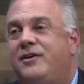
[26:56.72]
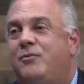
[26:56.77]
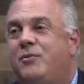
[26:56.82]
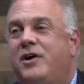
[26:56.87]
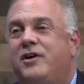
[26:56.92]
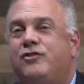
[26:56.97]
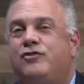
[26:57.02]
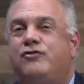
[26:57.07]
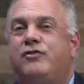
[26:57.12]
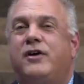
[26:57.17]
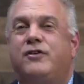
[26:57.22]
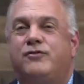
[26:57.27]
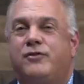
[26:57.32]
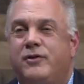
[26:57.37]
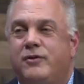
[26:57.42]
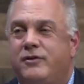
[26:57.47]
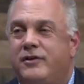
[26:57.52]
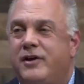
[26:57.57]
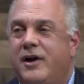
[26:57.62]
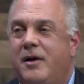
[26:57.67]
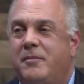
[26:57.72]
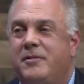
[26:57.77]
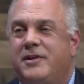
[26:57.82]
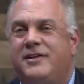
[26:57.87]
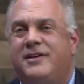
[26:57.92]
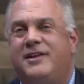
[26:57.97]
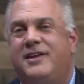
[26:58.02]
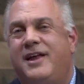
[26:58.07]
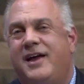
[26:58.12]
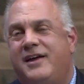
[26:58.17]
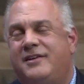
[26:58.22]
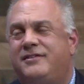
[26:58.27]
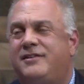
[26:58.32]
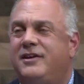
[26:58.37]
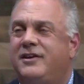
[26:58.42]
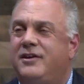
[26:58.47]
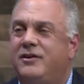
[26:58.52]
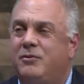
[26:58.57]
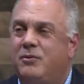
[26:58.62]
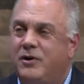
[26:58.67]
want a stress-free retirement. The last
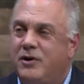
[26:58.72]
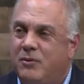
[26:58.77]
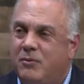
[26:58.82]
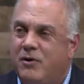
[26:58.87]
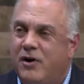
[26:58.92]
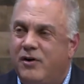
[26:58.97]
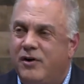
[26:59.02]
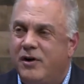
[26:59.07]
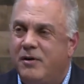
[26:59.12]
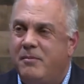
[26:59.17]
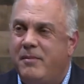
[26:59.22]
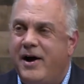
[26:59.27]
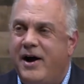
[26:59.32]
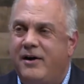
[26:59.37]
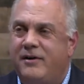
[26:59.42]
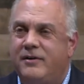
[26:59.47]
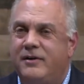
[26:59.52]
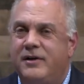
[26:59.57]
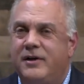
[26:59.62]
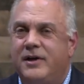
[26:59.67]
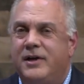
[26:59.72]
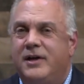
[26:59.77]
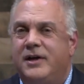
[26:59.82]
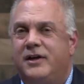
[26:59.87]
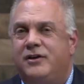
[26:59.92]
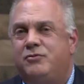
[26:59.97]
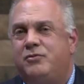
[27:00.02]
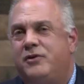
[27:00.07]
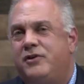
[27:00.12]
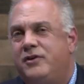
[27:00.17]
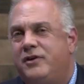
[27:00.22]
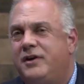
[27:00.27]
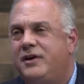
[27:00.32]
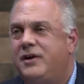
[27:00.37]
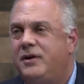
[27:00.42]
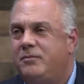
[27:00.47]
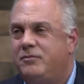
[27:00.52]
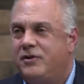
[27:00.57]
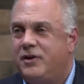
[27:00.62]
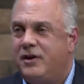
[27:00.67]
thing you want to worry about is where your
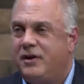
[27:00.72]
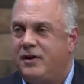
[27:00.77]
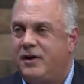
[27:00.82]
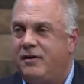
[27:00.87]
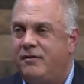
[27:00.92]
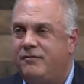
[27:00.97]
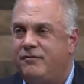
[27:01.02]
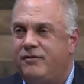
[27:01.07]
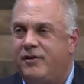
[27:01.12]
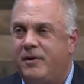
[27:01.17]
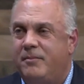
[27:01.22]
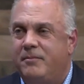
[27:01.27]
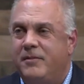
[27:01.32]
income's going to come from.